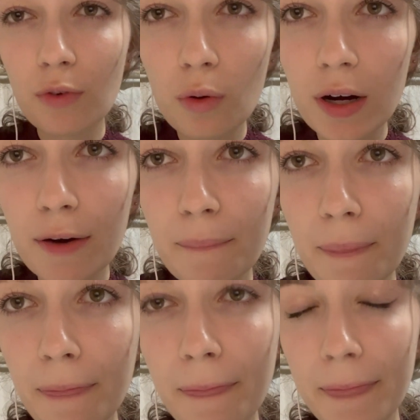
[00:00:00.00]
for
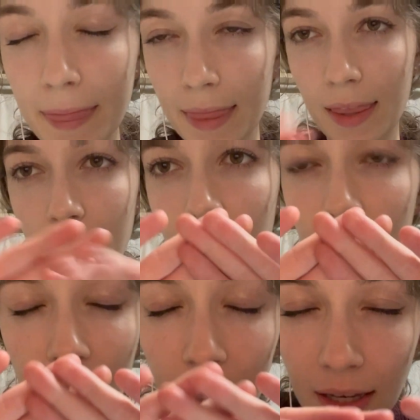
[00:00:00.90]

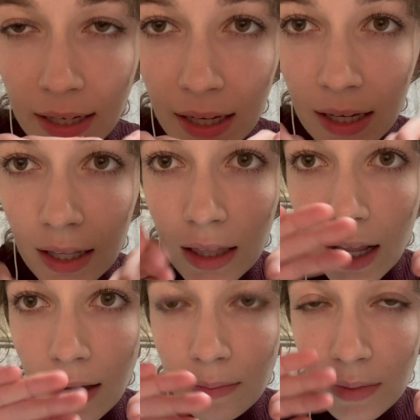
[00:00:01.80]
any
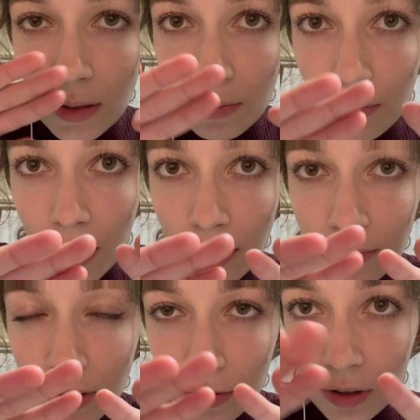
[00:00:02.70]
lumps,
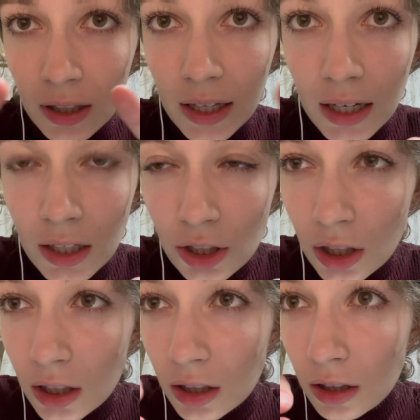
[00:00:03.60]
bumps, or
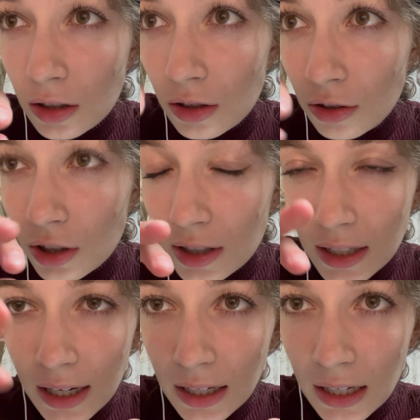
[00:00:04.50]
lesions, or
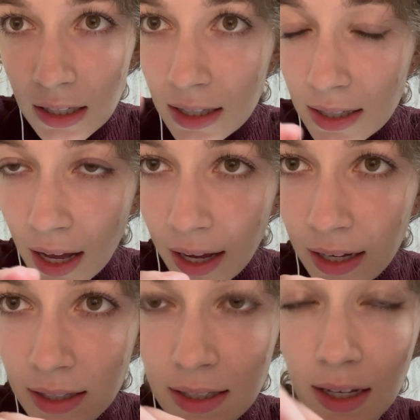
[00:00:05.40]
just any
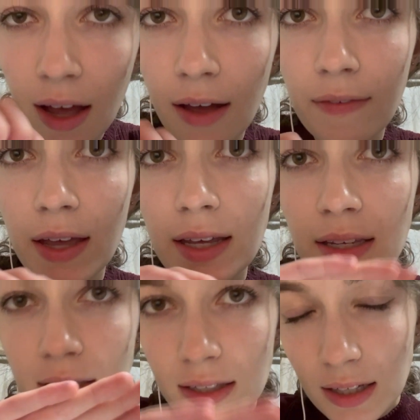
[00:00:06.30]
signs of
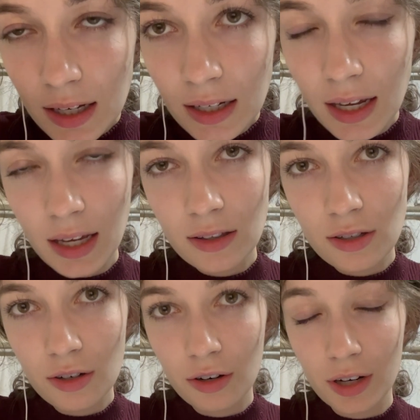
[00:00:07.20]
skin
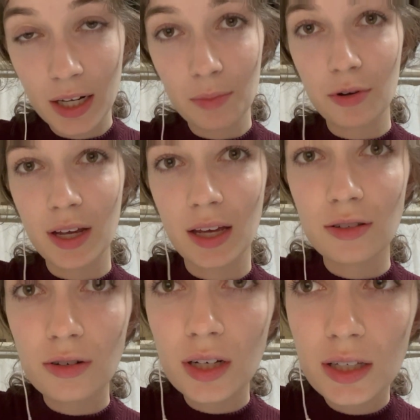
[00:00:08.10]
cancer, any
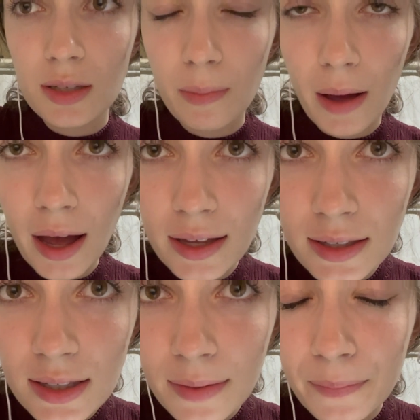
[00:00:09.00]
precancerous
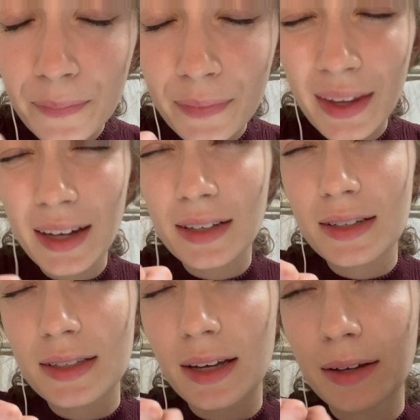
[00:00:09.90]
spots. That is